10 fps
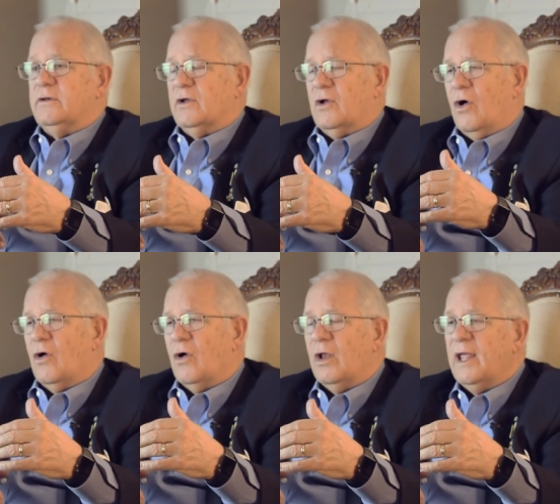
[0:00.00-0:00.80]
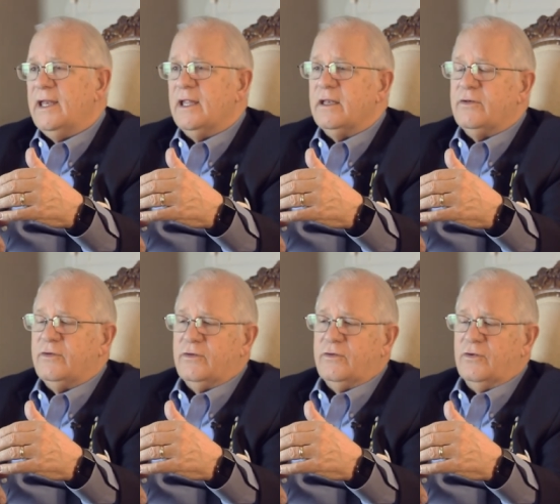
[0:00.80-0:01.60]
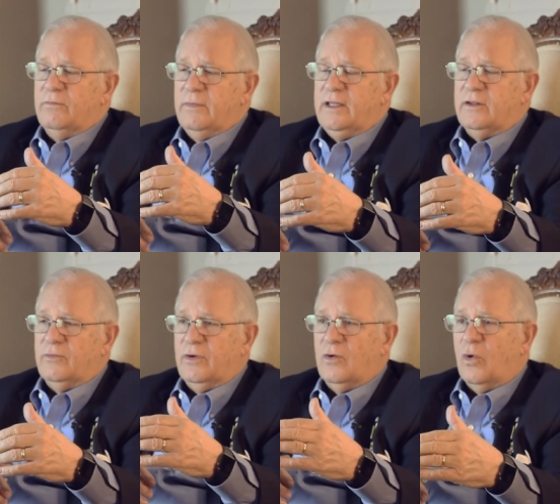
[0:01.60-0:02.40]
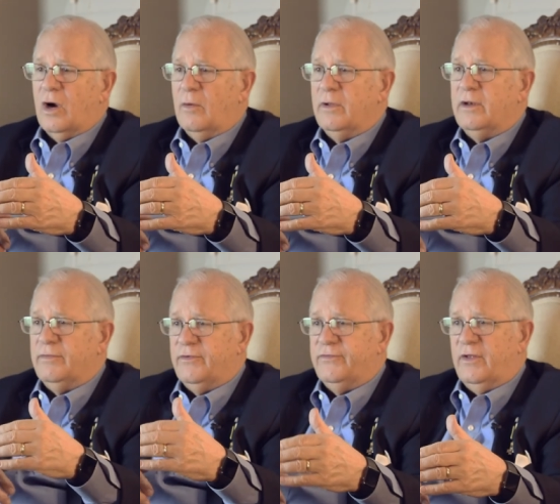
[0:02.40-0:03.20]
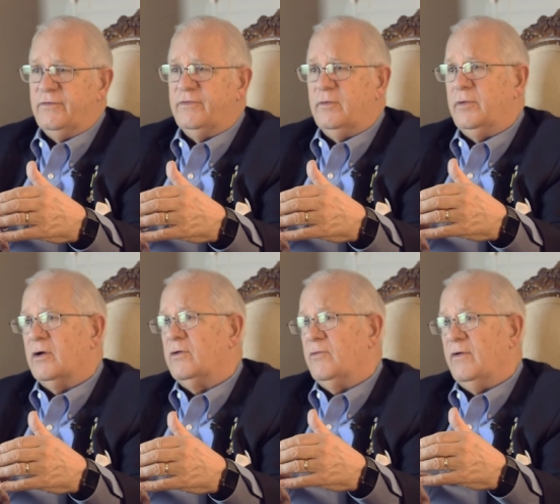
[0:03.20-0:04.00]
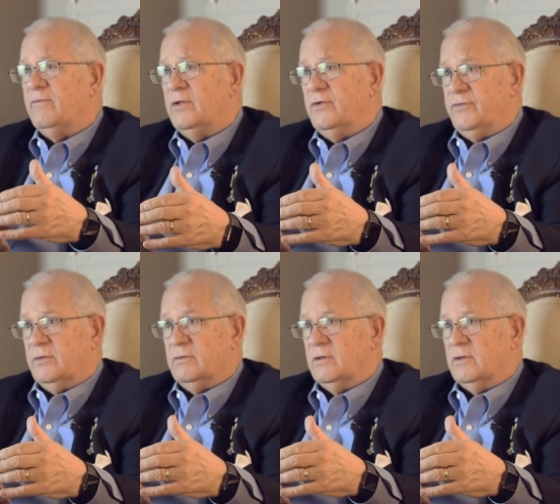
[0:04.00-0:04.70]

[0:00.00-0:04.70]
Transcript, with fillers: to correlate it to meet the requirement of the Sons of the American Revolution.